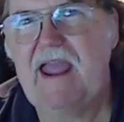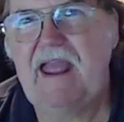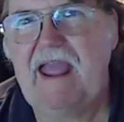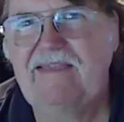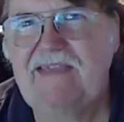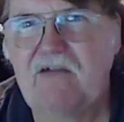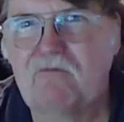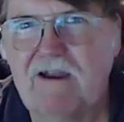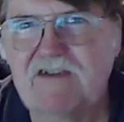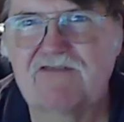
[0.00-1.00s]
at that
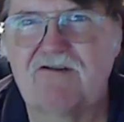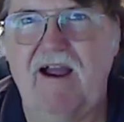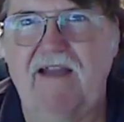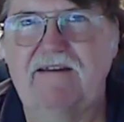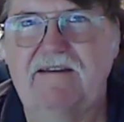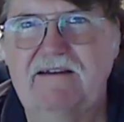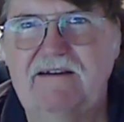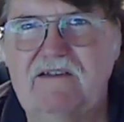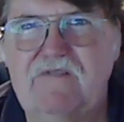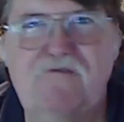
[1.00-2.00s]
restaurant,
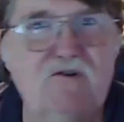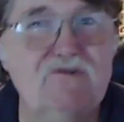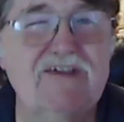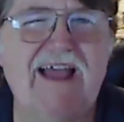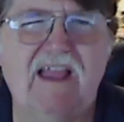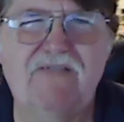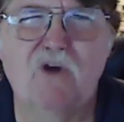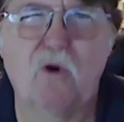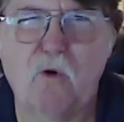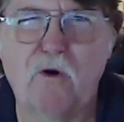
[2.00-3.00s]
the foods I love to
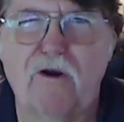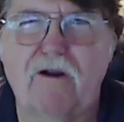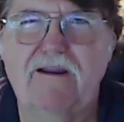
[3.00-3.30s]
order